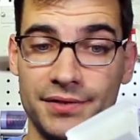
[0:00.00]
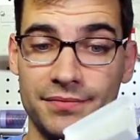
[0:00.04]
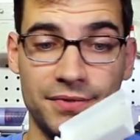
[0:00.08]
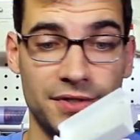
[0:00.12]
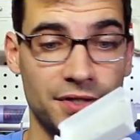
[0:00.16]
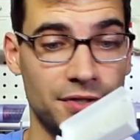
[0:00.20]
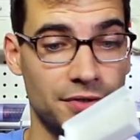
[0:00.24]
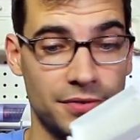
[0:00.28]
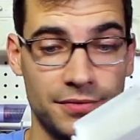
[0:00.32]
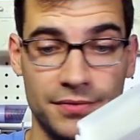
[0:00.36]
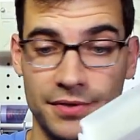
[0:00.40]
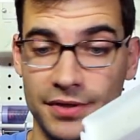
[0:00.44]

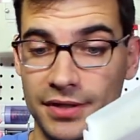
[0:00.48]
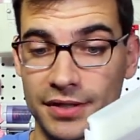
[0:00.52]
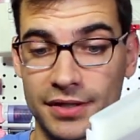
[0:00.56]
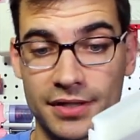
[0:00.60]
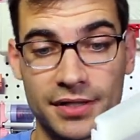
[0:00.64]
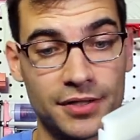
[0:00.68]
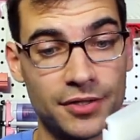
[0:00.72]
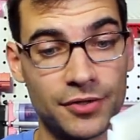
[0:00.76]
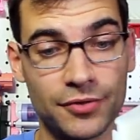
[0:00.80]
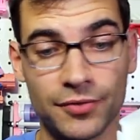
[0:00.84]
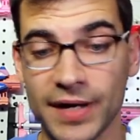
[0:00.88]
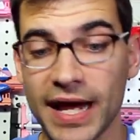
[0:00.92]
You're
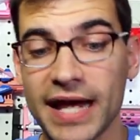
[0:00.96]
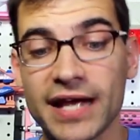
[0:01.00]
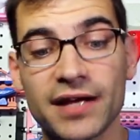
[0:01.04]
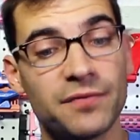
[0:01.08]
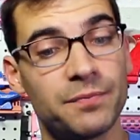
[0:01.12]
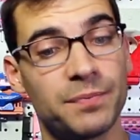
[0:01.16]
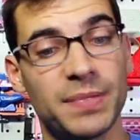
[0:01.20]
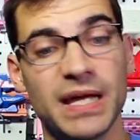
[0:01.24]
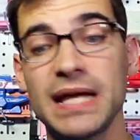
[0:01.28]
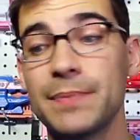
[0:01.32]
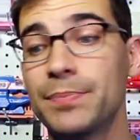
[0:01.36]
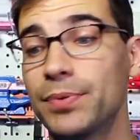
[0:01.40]

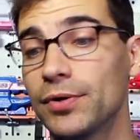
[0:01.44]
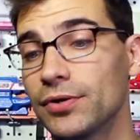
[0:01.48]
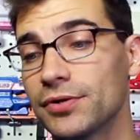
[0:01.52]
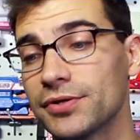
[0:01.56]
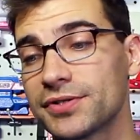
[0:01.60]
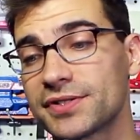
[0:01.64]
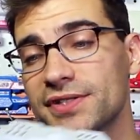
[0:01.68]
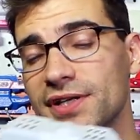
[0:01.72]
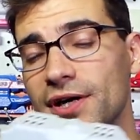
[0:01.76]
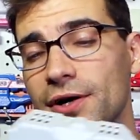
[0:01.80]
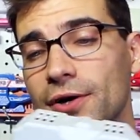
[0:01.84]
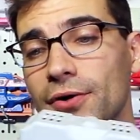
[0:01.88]
creative people,
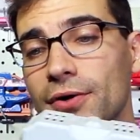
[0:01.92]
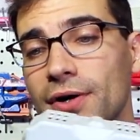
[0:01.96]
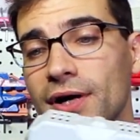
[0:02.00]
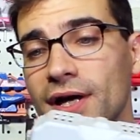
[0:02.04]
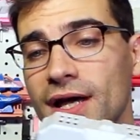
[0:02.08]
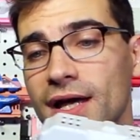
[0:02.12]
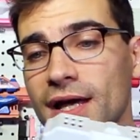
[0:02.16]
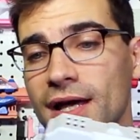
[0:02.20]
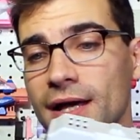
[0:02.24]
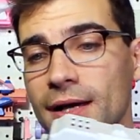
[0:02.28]
so,